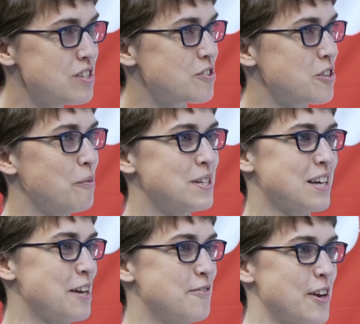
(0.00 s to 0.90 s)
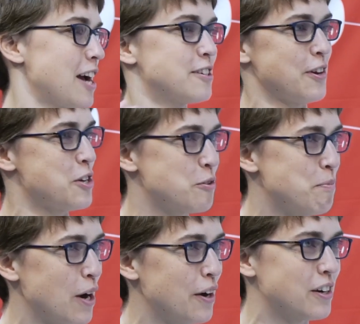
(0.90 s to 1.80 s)
There's always kind of an activation
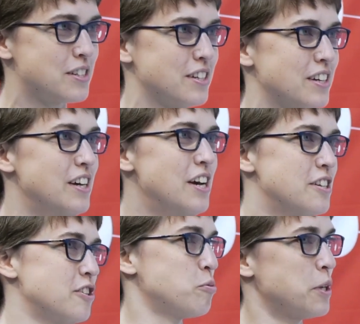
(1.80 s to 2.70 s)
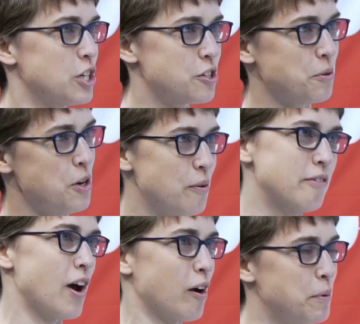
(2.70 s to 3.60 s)
barrier to switching to a new
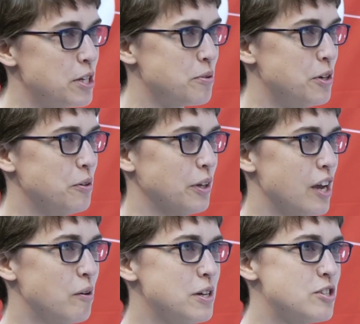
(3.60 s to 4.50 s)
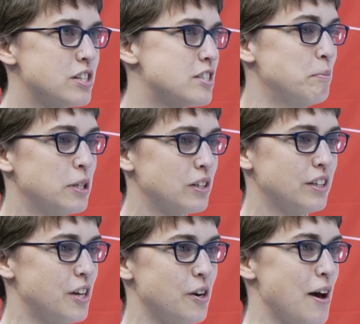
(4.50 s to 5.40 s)
environment, to a new language. And
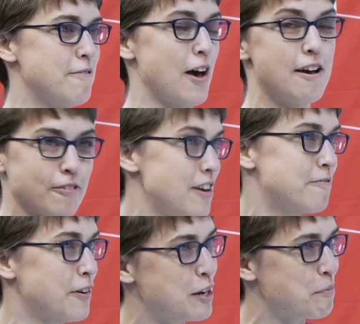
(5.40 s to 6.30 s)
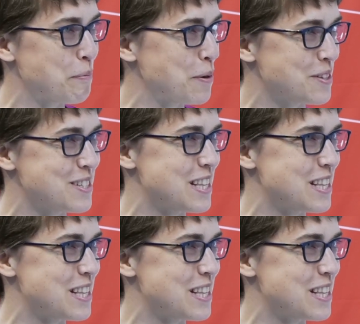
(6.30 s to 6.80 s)
similarly, I've written funding proposals